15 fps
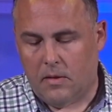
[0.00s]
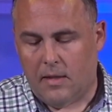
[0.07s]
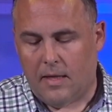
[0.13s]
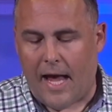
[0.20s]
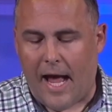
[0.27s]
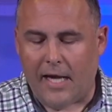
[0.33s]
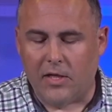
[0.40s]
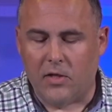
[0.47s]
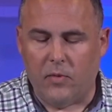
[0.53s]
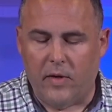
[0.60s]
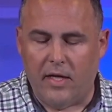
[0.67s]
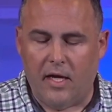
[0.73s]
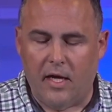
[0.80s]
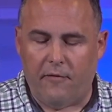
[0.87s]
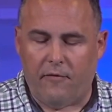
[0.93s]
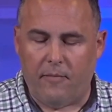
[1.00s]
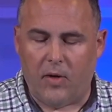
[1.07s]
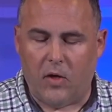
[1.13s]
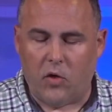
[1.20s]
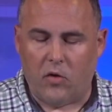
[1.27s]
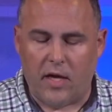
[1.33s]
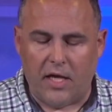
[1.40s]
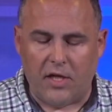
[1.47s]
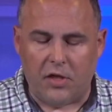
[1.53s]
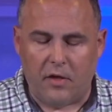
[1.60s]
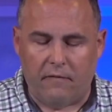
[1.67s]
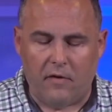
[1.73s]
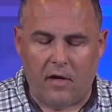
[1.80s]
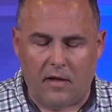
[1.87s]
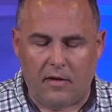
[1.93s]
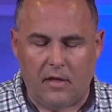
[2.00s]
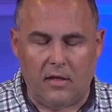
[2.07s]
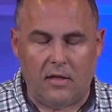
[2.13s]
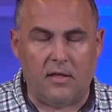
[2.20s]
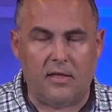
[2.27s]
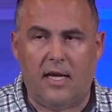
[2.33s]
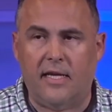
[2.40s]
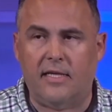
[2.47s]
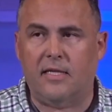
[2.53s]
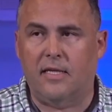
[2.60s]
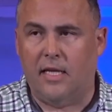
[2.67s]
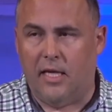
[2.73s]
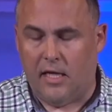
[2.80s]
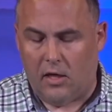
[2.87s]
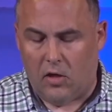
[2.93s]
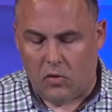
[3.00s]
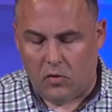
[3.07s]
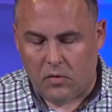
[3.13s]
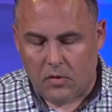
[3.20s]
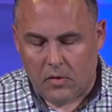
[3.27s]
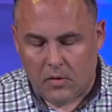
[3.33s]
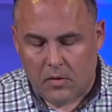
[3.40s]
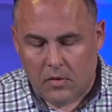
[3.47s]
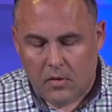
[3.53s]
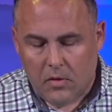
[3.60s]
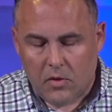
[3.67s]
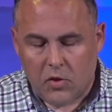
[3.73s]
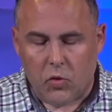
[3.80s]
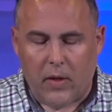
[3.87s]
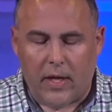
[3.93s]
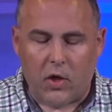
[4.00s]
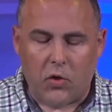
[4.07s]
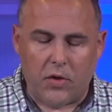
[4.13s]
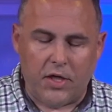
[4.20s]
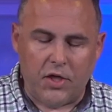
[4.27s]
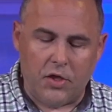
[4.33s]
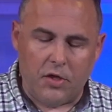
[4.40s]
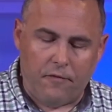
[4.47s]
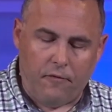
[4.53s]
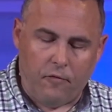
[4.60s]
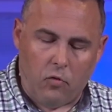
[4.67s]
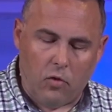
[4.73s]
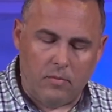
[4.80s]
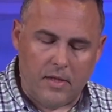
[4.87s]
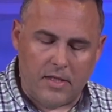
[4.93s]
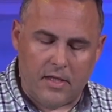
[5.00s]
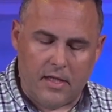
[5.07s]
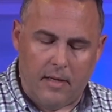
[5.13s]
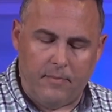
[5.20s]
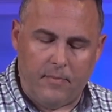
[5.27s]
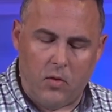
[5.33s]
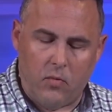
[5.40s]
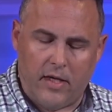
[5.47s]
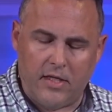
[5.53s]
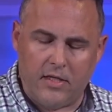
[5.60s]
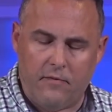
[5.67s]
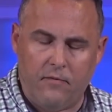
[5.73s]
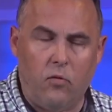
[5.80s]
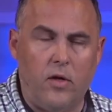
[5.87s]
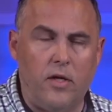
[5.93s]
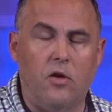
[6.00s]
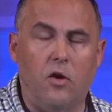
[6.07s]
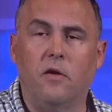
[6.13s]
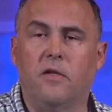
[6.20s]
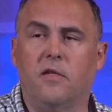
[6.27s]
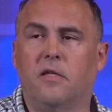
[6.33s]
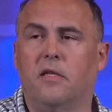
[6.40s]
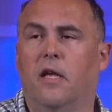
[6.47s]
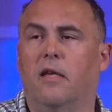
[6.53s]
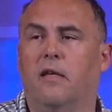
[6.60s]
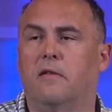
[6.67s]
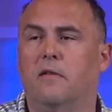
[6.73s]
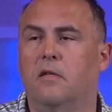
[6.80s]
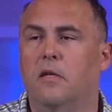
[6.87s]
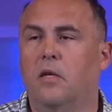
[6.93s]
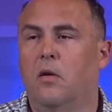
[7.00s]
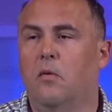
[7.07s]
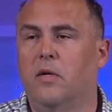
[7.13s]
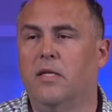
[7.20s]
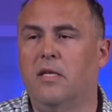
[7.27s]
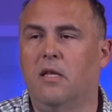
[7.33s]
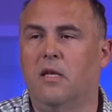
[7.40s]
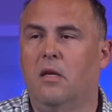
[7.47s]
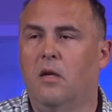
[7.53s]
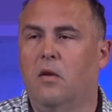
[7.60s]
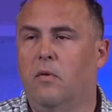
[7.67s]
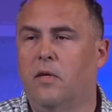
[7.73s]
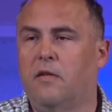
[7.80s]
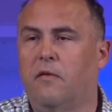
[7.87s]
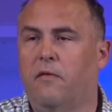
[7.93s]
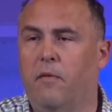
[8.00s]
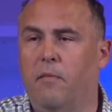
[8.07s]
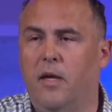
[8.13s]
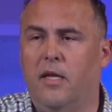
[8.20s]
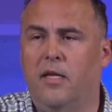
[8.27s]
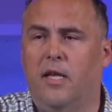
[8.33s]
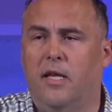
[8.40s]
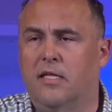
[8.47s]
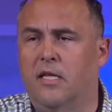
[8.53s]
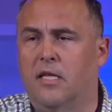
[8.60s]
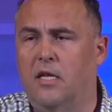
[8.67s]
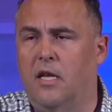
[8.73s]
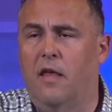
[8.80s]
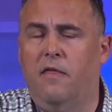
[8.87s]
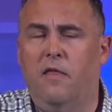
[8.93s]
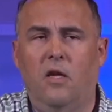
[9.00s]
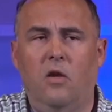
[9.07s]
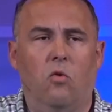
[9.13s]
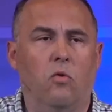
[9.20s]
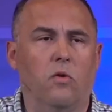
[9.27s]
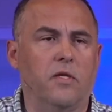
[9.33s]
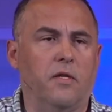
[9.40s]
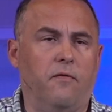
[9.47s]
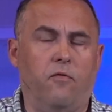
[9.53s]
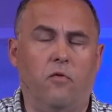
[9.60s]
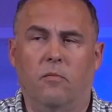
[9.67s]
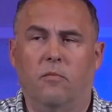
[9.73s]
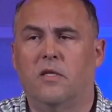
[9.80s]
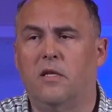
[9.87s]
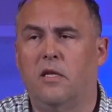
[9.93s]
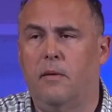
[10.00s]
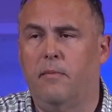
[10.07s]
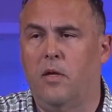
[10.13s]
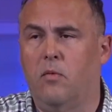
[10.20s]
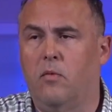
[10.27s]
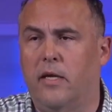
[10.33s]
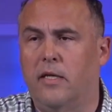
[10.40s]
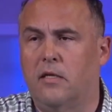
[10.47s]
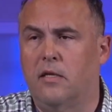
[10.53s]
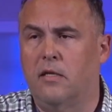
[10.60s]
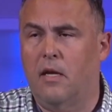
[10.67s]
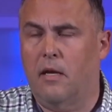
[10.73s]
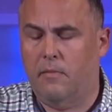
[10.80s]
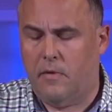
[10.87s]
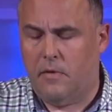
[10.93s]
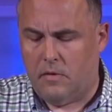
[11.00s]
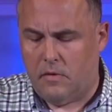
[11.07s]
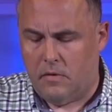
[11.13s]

How did we get from a creation of nothingness, ex nihilo, to a creation of formless and empty waste and void, darkness and deaths. What's the, what's from, is it nothing or is it formless and empty waste and depths?